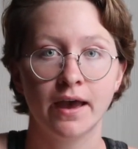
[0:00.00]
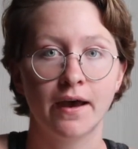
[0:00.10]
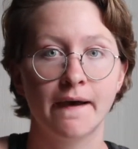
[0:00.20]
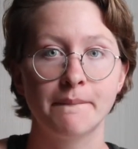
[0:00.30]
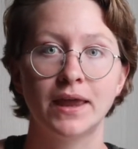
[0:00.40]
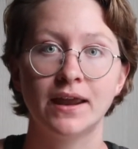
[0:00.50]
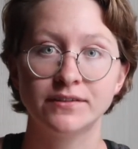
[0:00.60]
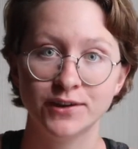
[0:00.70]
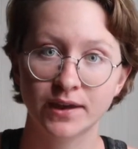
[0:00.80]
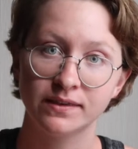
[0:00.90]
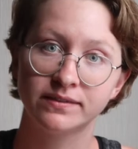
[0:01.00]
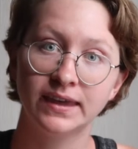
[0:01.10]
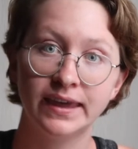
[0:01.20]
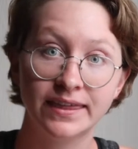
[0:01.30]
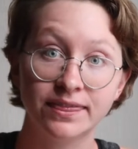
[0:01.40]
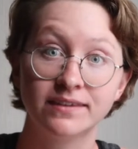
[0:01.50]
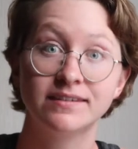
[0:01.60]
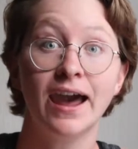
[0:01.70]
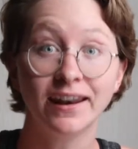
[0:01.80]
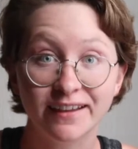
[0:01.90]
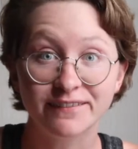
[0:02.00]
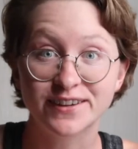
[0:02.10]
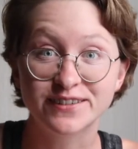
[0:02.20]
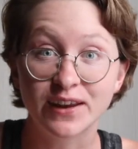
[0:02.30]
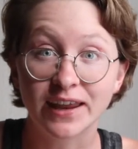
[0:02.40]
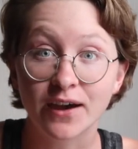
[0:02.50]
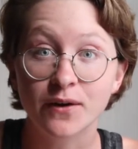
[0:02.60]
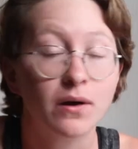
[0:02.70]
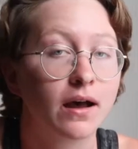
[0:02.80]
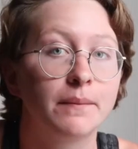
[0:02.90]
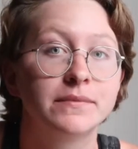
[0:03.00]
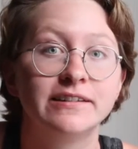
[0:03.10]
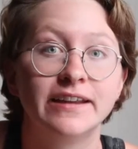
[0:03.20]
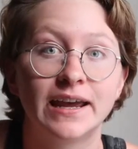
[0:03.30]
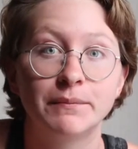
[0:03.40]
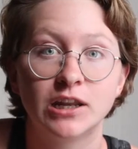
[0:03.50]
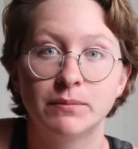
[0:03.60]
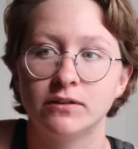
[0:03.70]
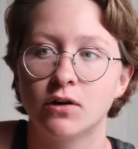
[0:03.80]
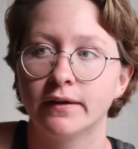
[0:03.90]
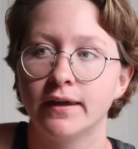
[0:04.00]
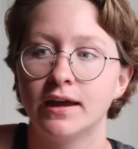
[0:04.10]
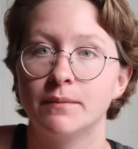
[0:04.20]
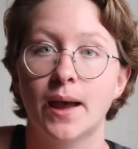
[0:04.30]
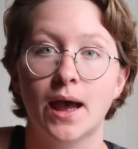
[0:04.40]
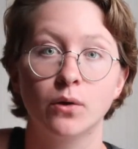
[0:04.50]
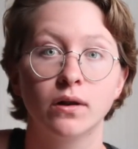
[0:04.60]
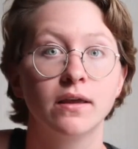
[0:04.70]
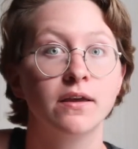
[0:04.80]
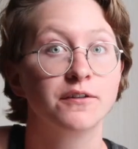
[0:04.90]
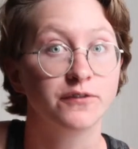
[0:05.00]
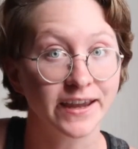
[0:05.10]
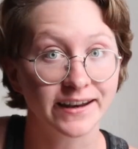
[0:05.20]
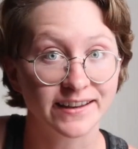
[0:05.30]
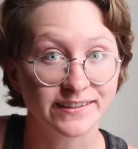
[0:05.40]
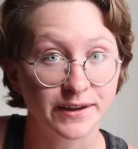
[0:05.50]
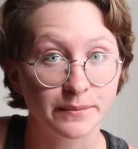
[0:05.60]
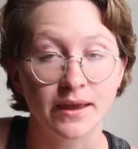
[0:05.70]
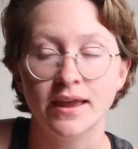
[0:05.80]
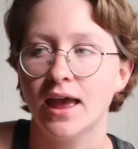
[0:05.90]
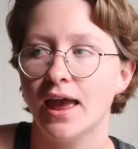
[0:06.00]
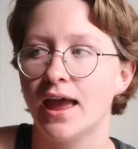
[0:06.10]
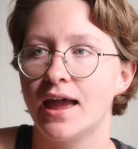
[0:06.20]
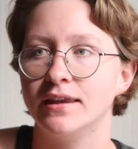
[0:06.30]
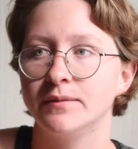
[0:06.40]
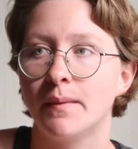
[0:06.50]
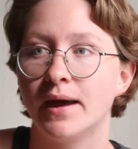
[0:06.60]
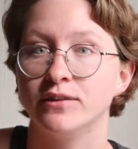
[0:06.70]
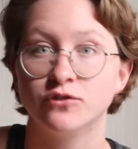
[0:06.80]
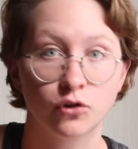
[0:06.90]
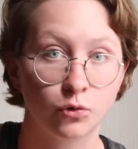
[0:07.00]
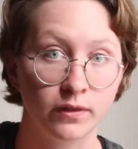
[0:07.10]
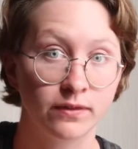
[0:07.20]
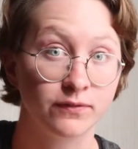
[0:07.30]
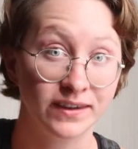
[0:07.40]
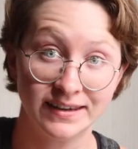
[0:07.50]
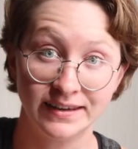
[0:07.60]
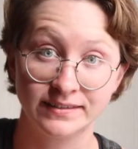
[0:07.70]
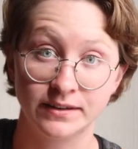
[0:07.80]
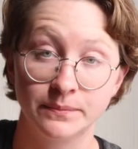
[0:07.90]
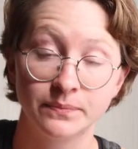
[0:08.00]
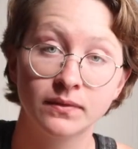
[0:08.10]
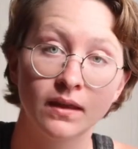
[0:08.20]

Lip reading: And as you can see in the title of this video, today I'm going to be talking about veganism and my struggle with veganism.